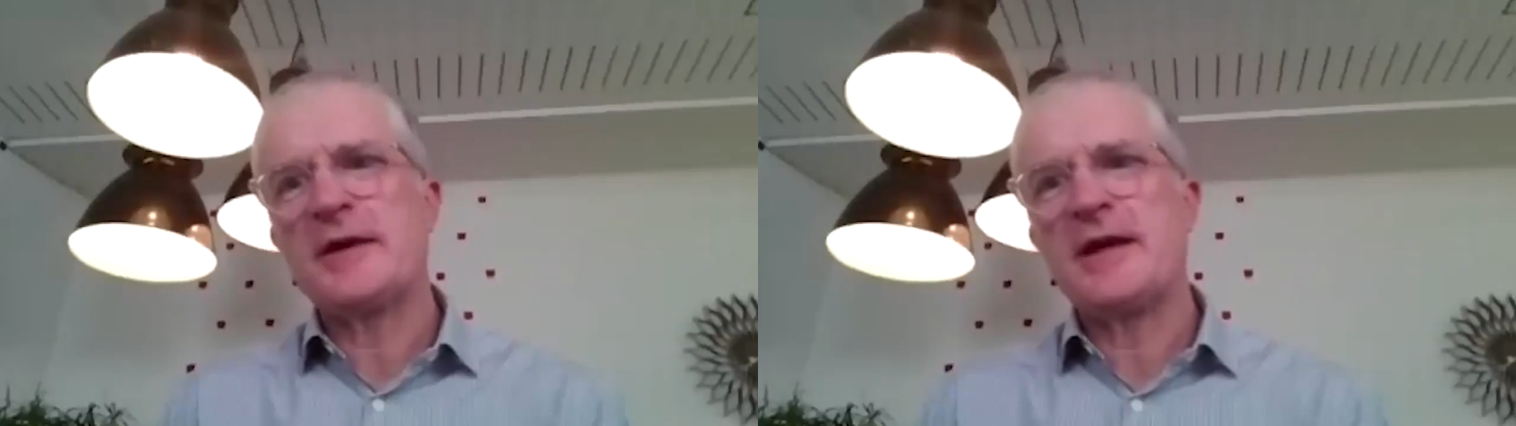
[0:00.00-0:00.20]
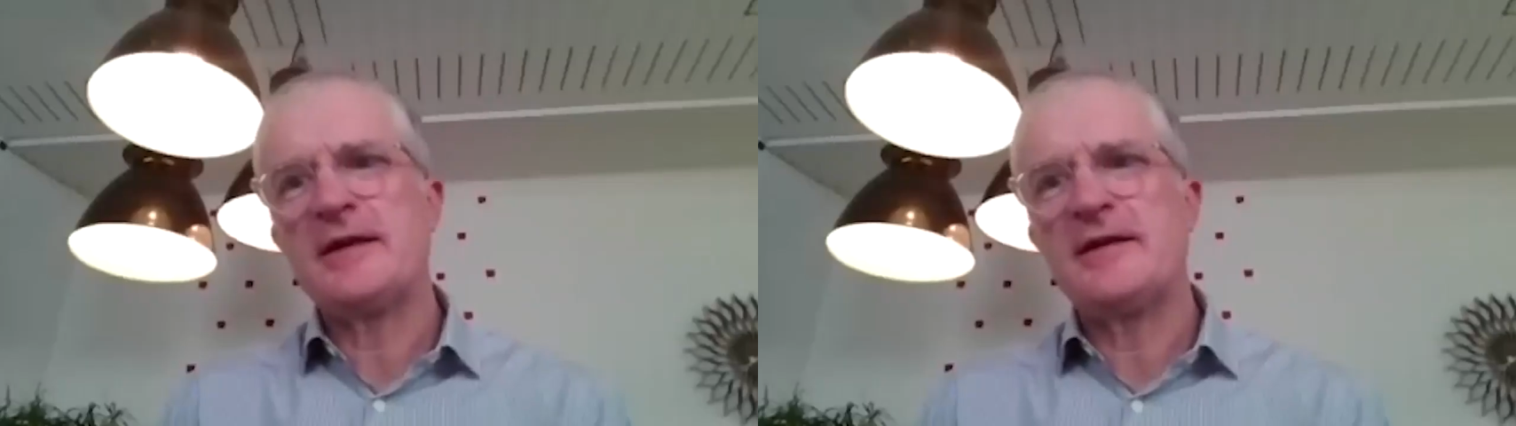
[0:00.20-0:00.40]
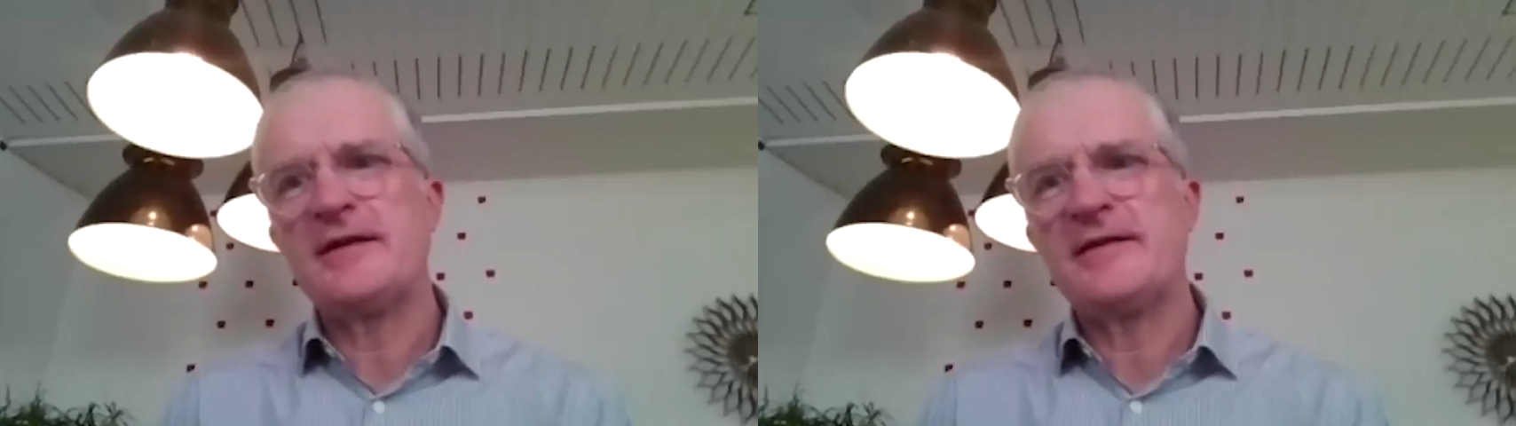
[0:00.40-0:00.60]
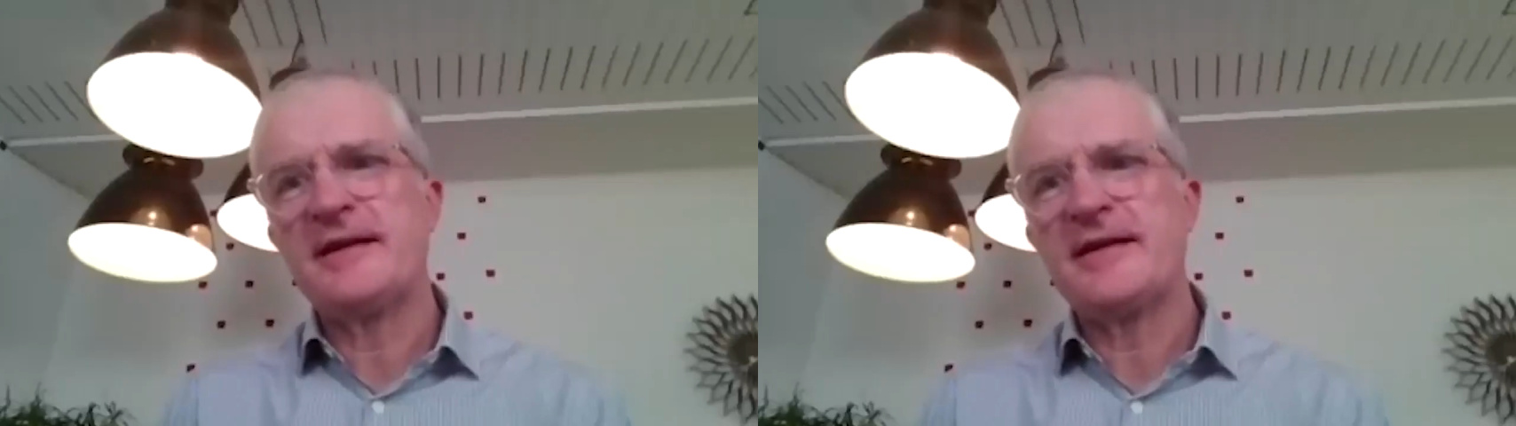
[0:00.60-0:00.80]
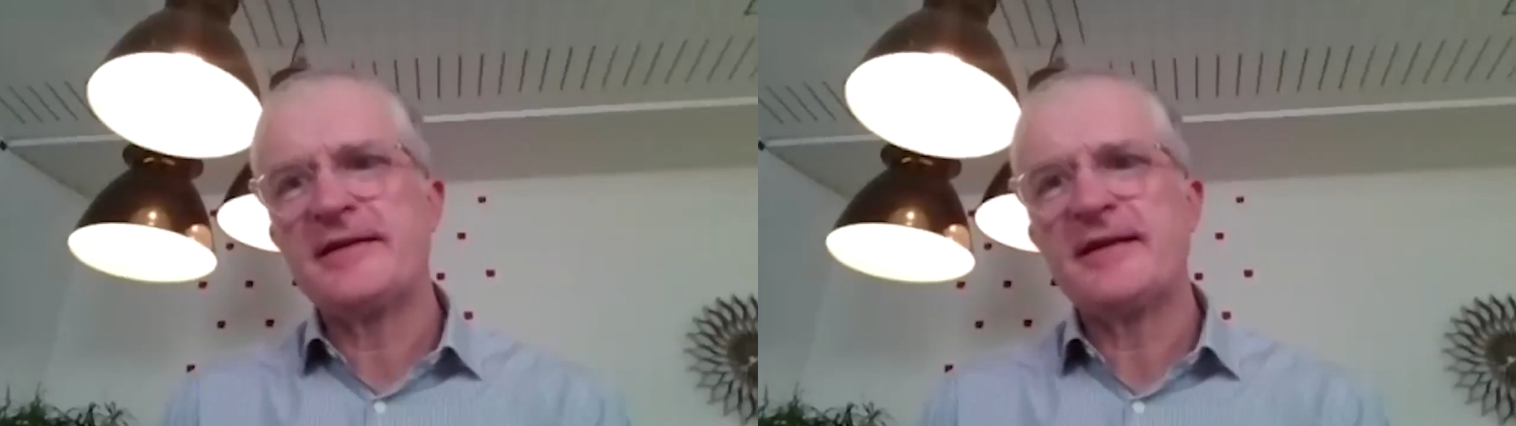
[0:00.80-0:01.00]
kidney
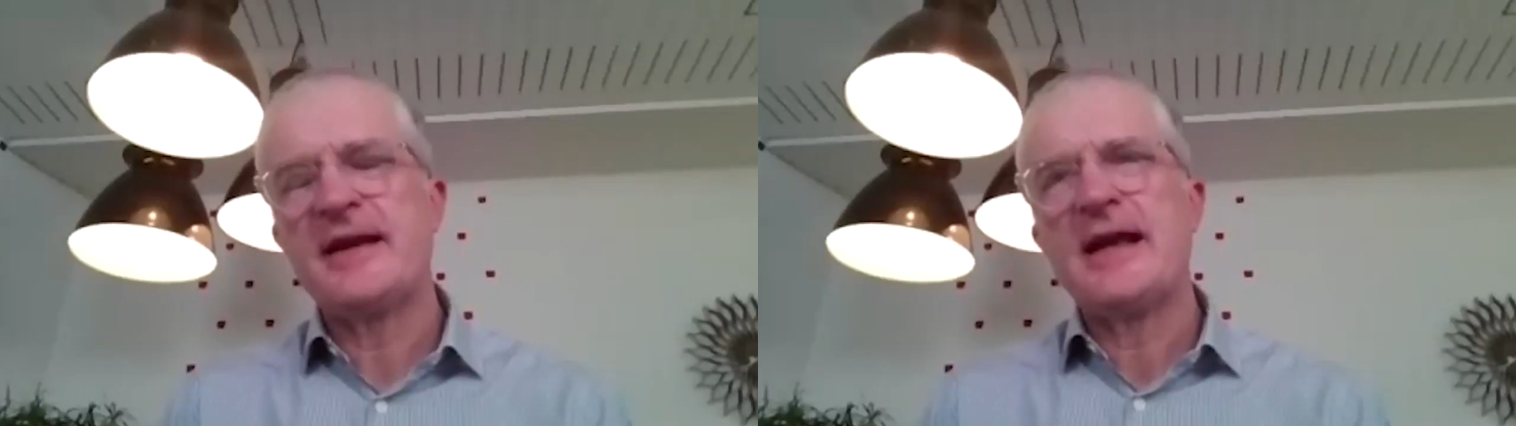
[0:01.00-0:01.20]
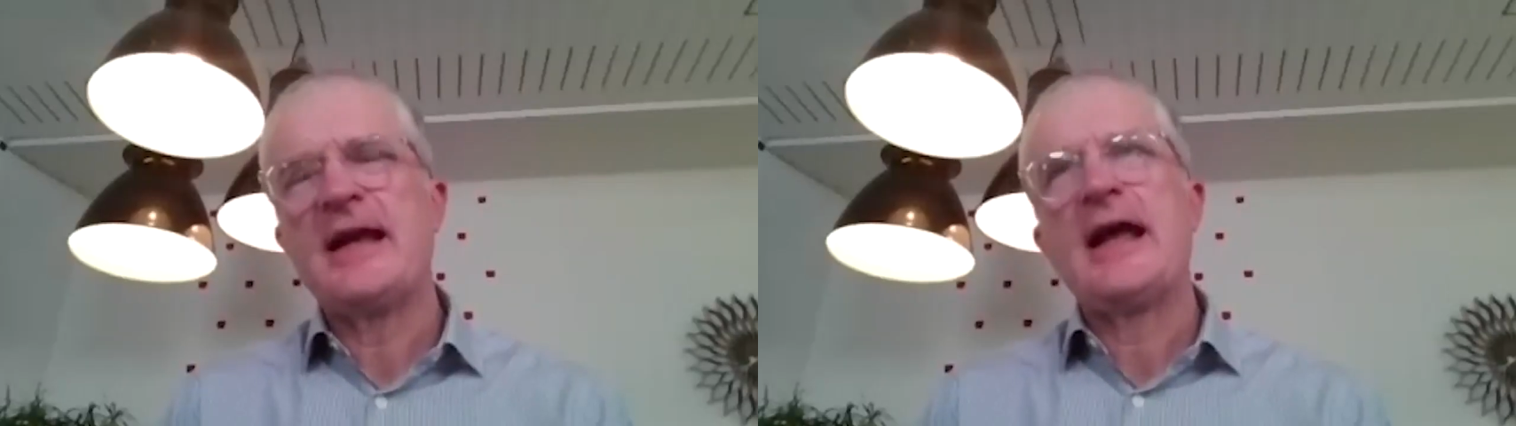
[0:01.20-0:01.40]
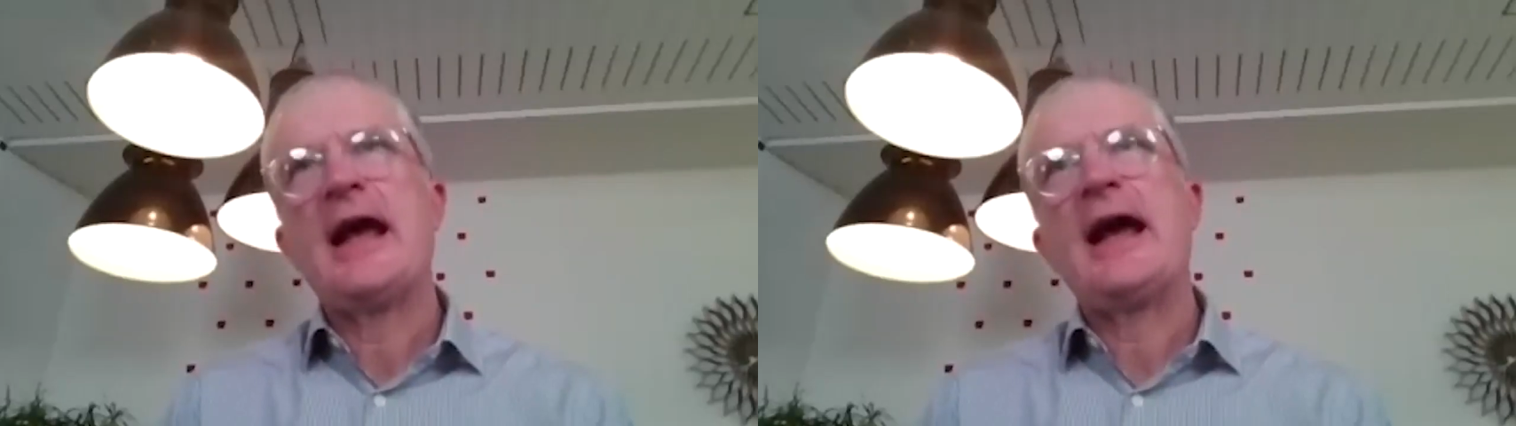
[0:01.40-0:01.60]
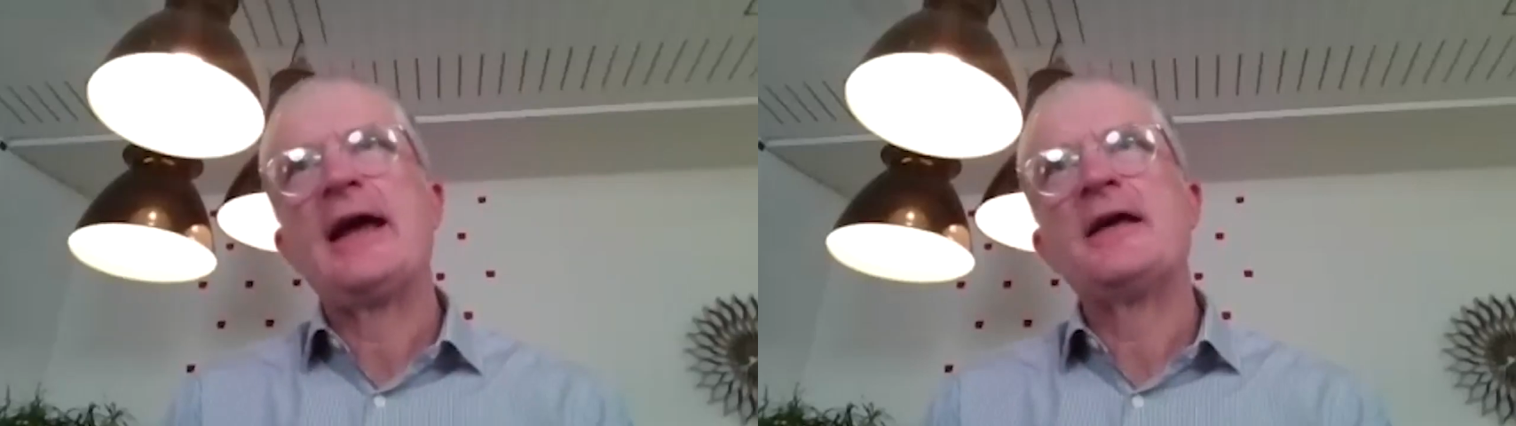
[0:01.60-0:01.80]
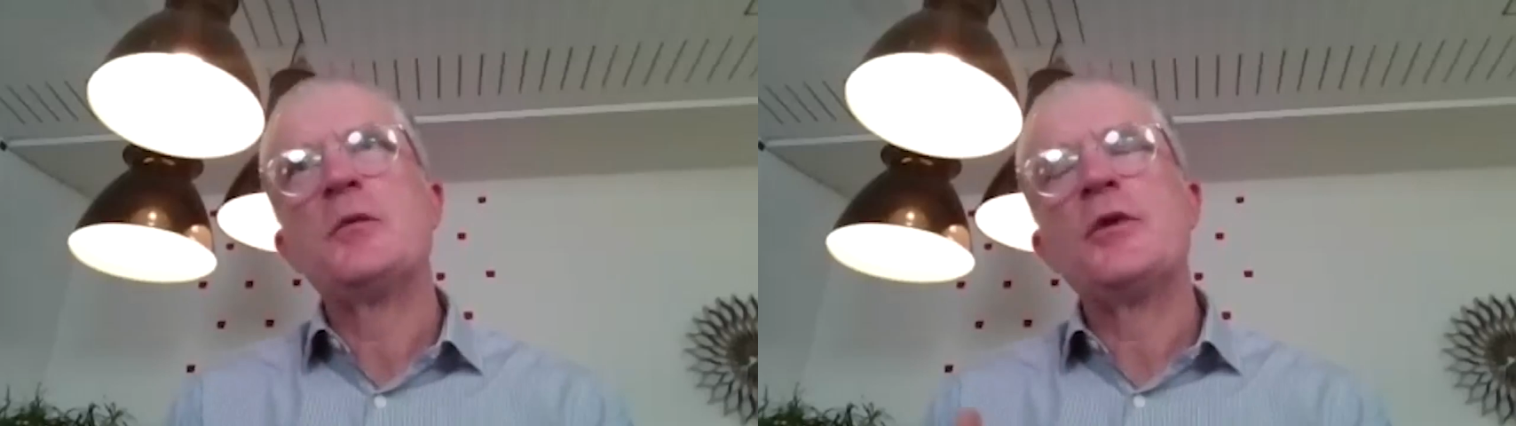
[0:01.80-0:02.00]
disease, and